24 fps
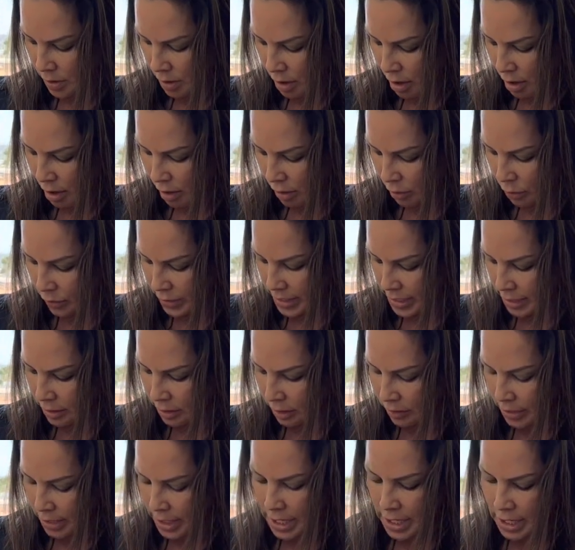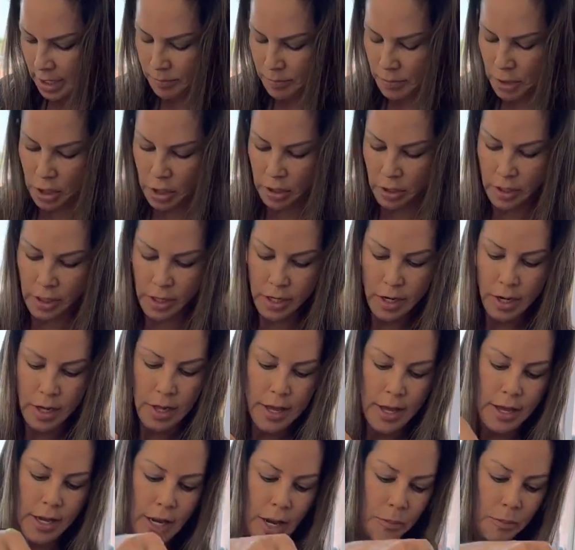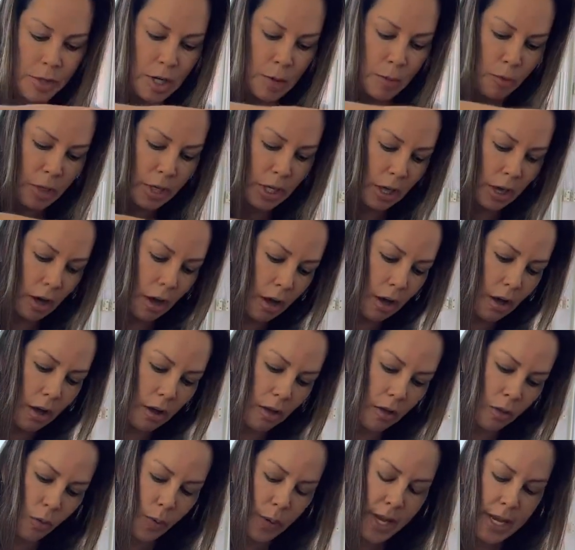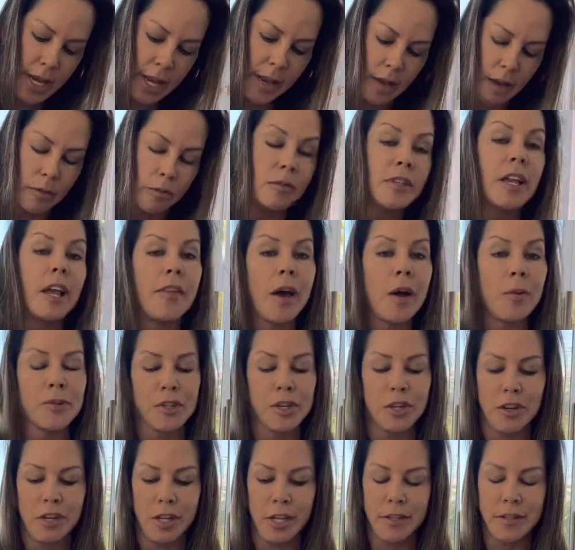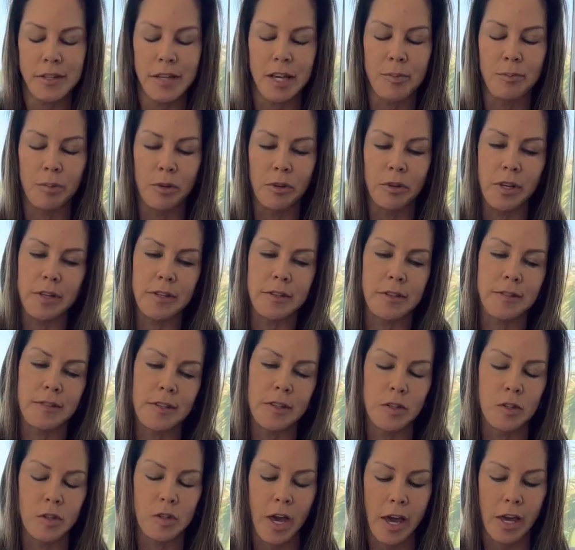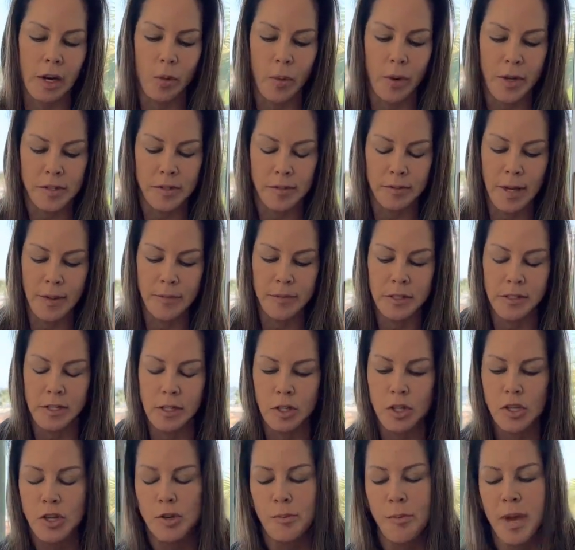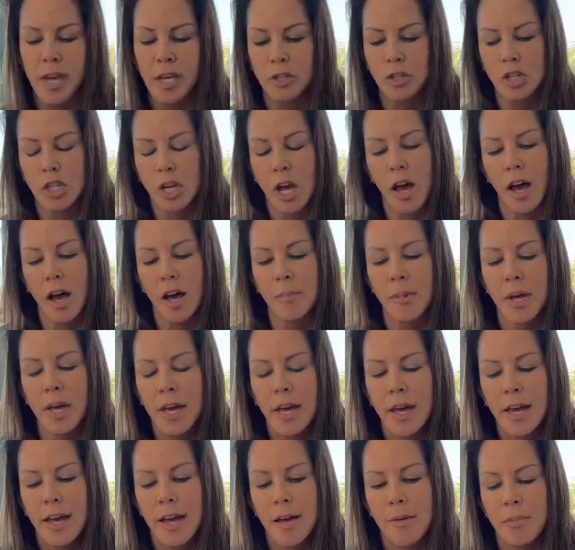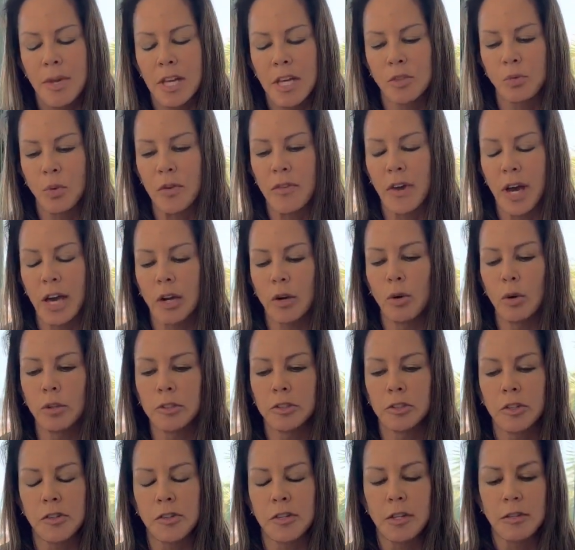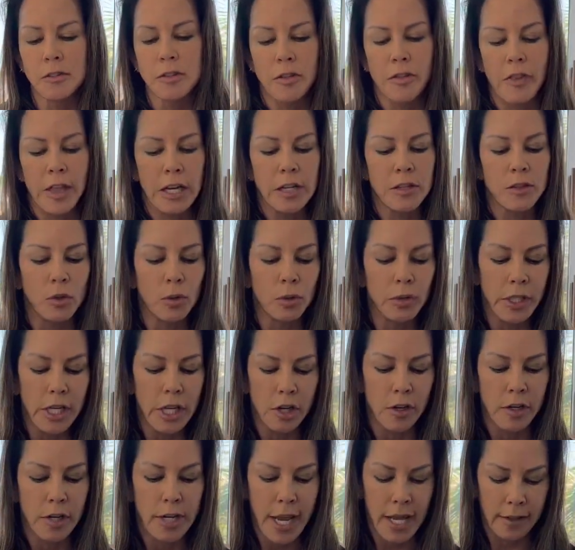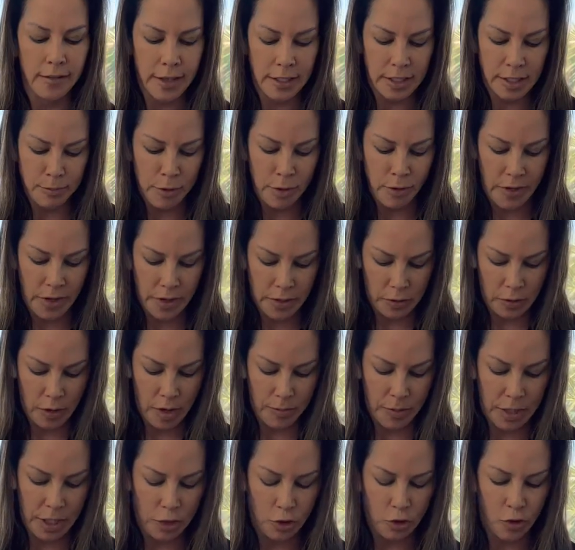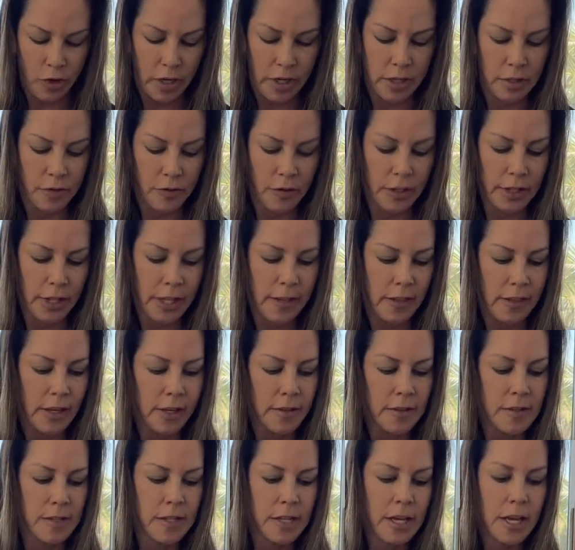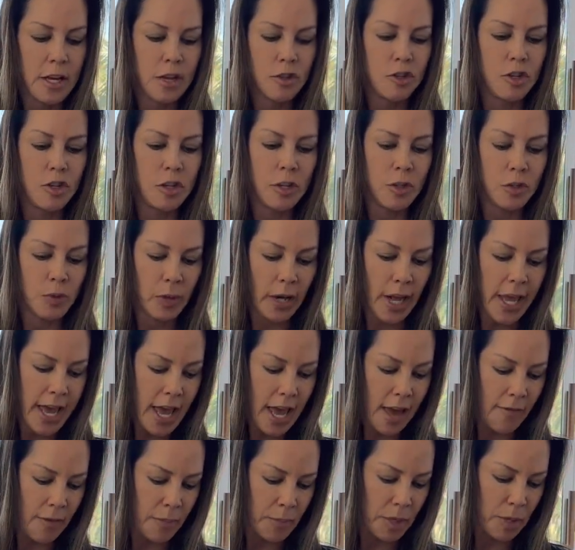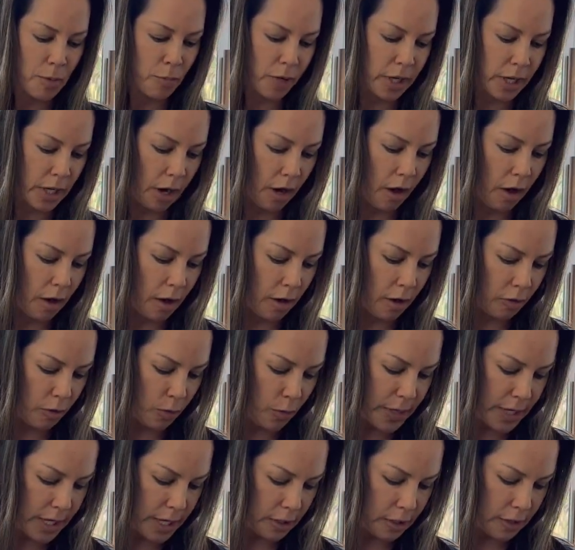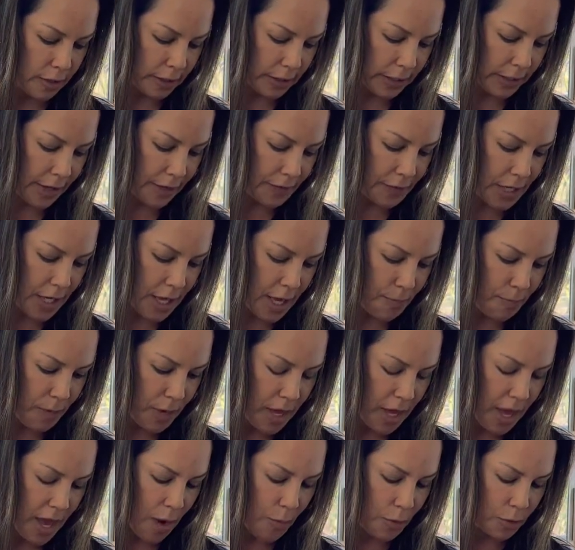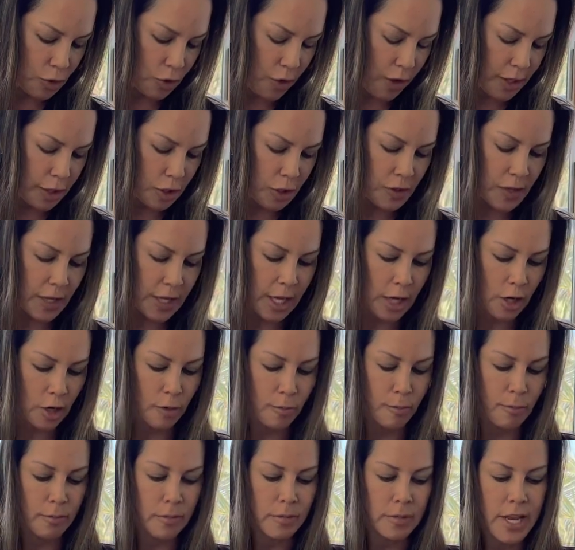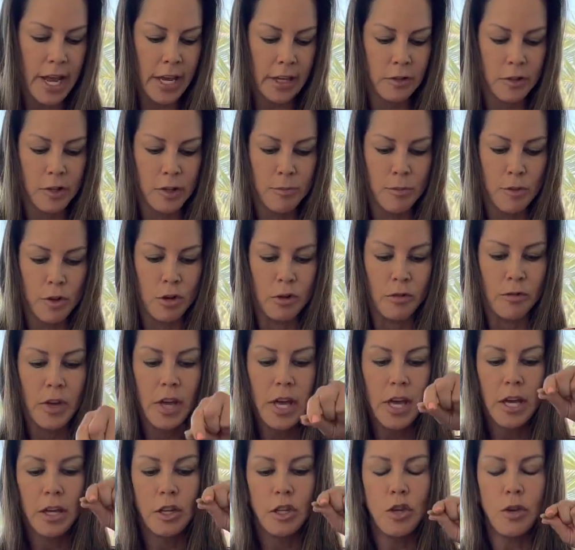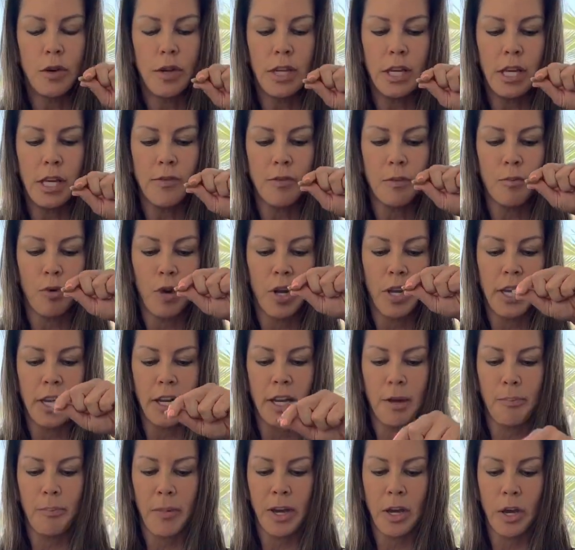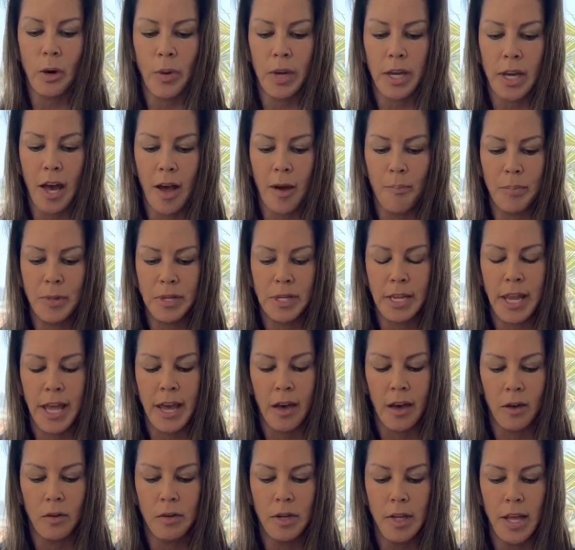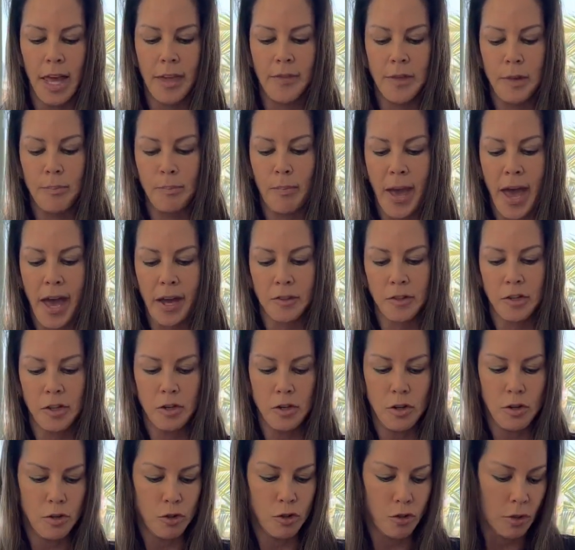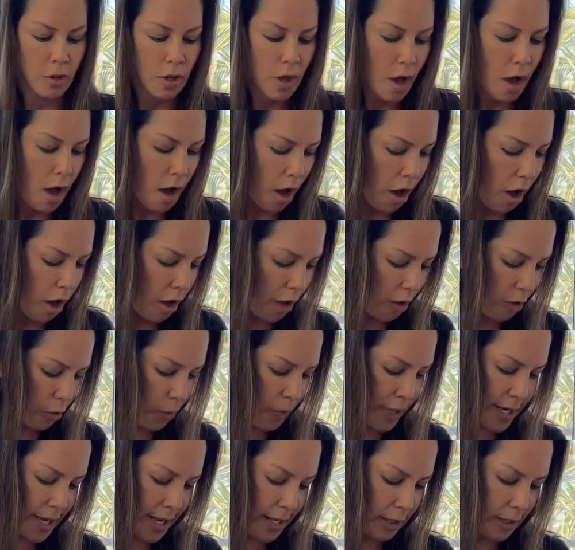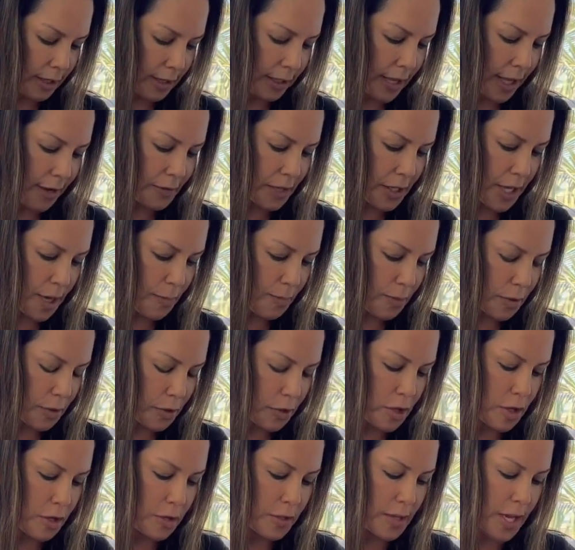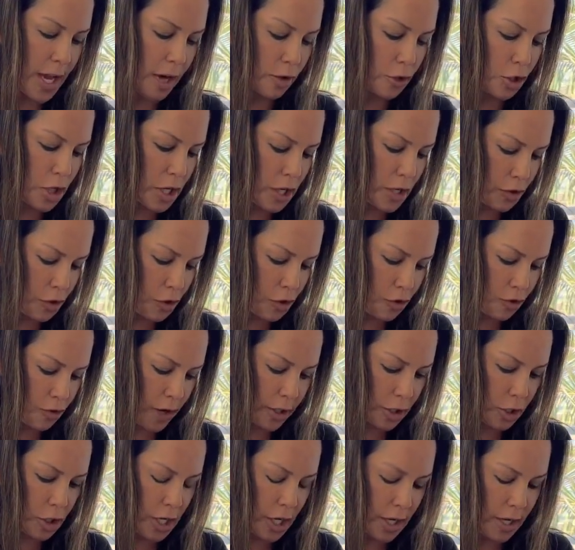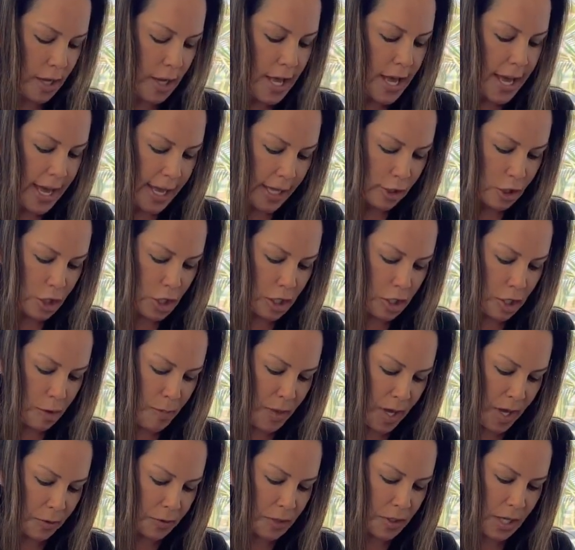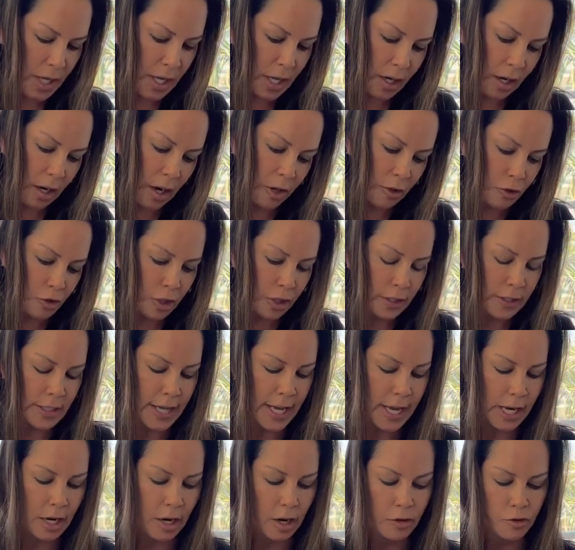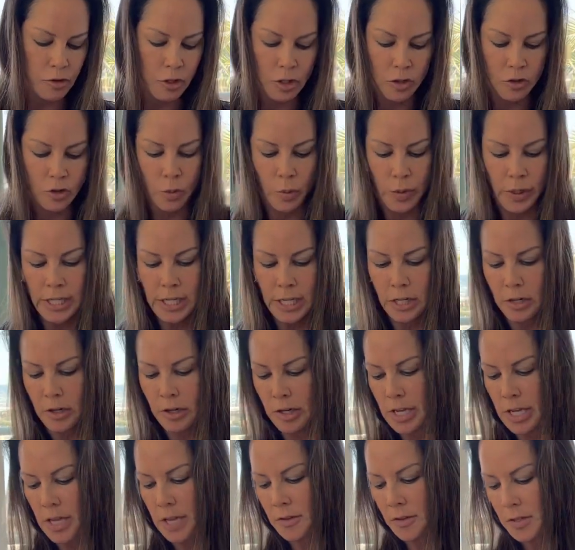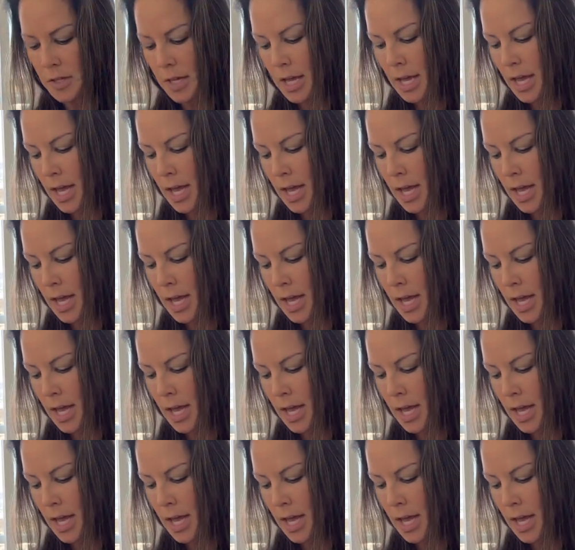all the way down to the right hip, good. Now I'm gonna bring it all the way down. Now that was a good example. This is kind of why sometimes it's a two-man job, because we've got to hold her still so that it's only her neck that's moving. So I'm going to transfer it like this. She knows what I have. I'm going to bring it all the way down to the left hip, and we're trying just to get her neck to move. You can even break it up by going up and down and then back to neutral, all the way down to the left hip. So you see how she's stretching, and she should be able to get 110, 120 degrees.